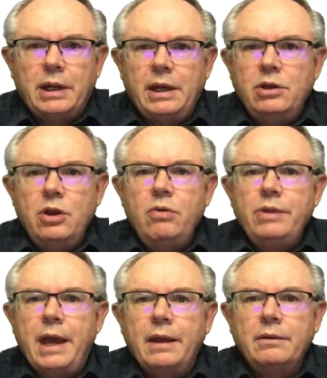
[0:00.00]
I didn't know
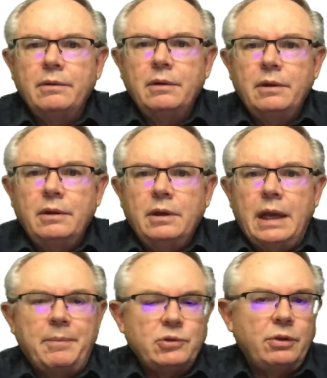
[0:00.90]
that.
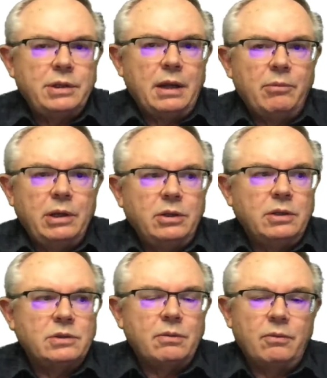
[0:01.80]
Happens all the time, right? You
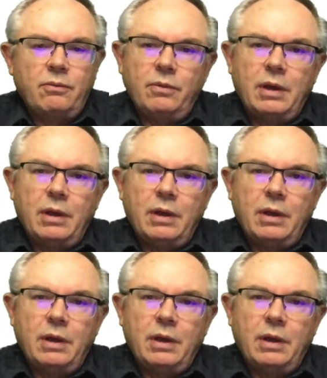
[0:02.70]
get some